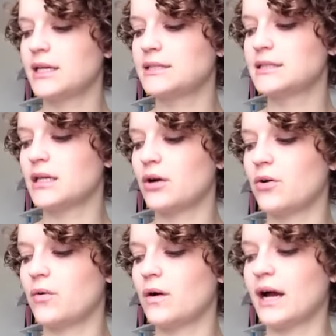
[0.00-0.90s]
and
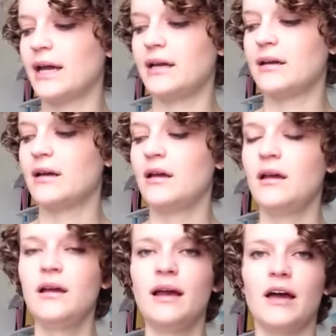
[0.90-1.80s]
so I
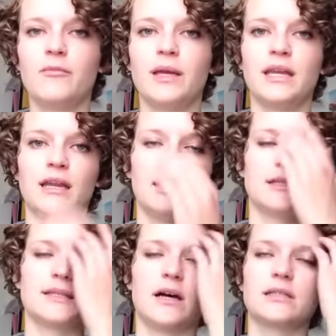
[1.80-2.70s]
have been knitting
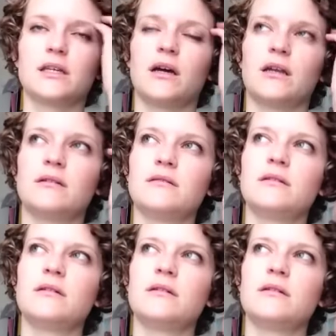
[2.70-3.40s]
socks on